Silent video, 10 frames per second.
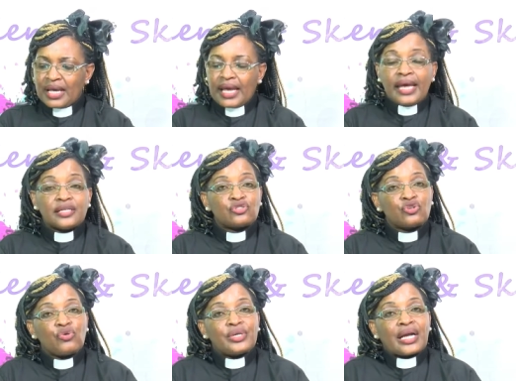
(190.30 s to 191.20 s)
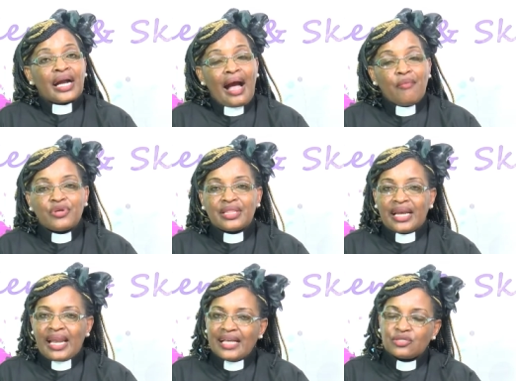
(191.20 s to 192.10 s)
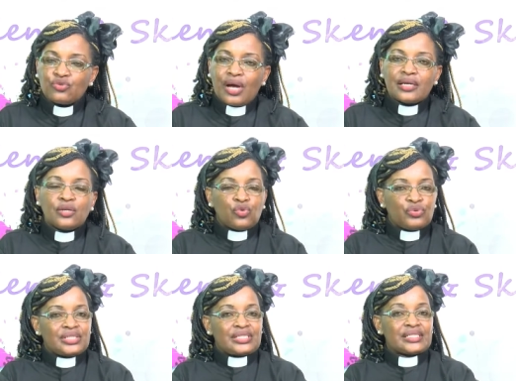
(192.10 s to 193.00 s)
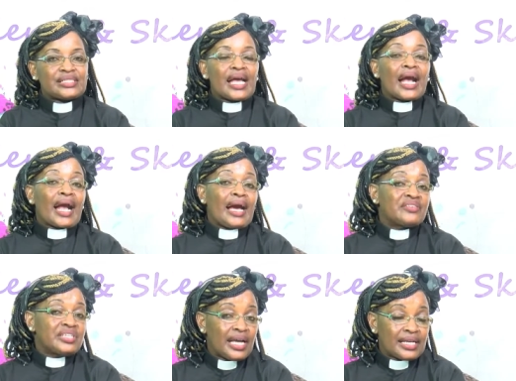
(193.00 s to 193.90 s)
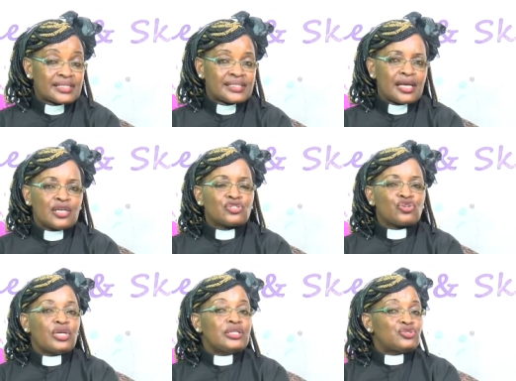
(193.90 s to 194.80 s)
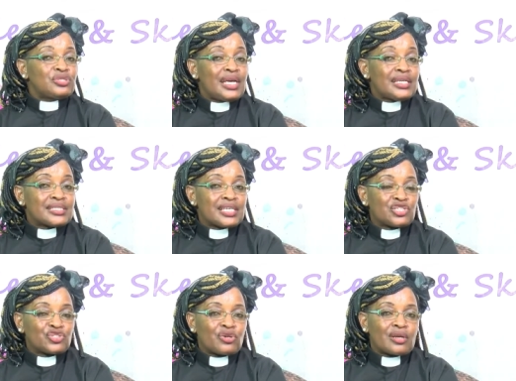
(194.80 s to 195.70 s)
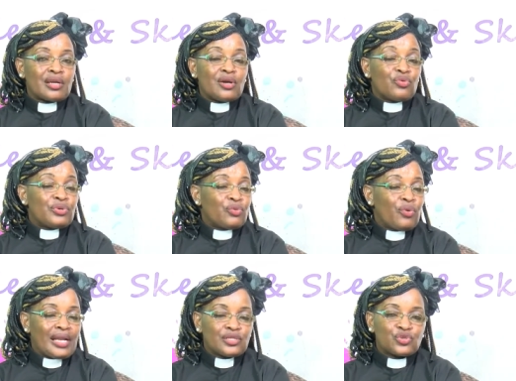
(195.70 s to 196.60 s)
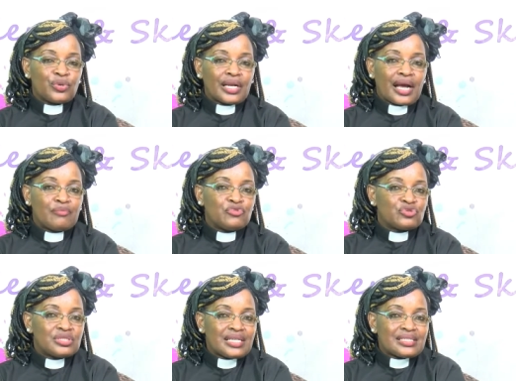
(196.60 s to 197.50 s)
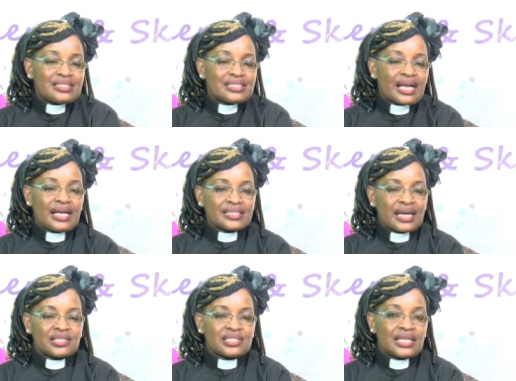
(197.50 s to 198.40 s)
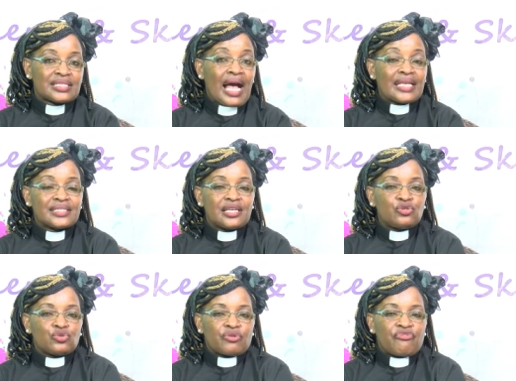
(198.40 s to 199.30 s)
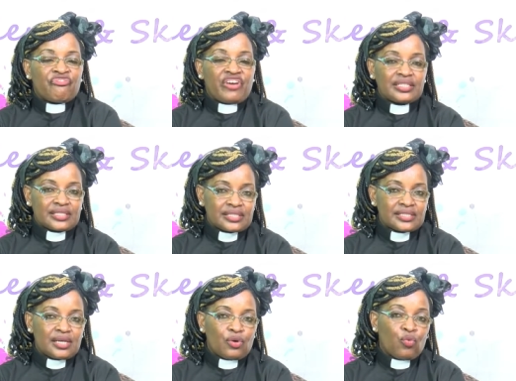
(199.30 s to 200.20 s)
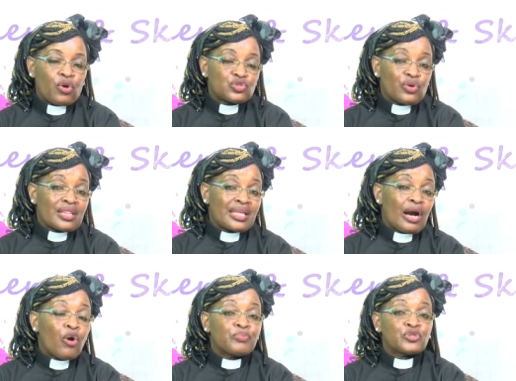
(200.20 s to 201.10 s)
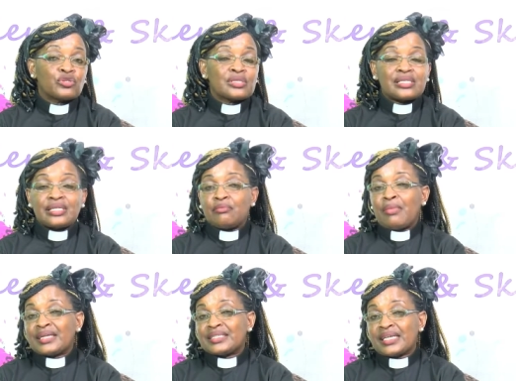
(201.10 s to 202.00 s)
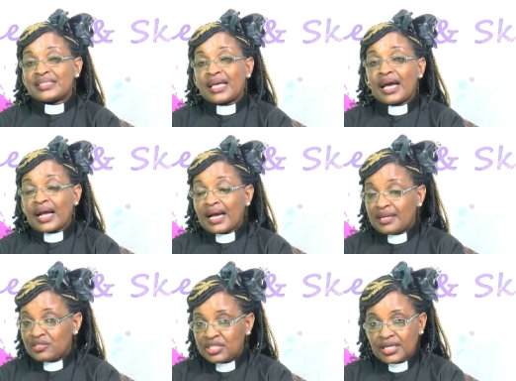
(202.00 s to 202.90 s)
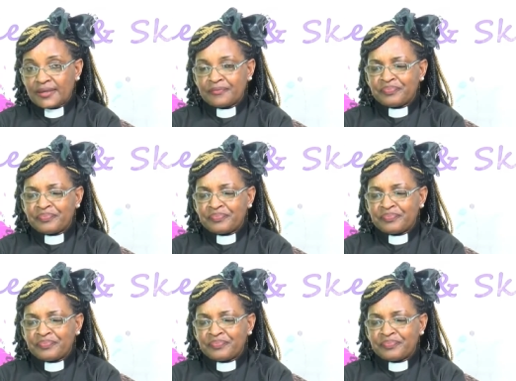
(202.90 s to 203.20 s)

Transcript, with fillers: And so we come with the last one, which is careers. So in today's session, we want to welcome you to just discuss careers as the youth felt what were their options in matters career?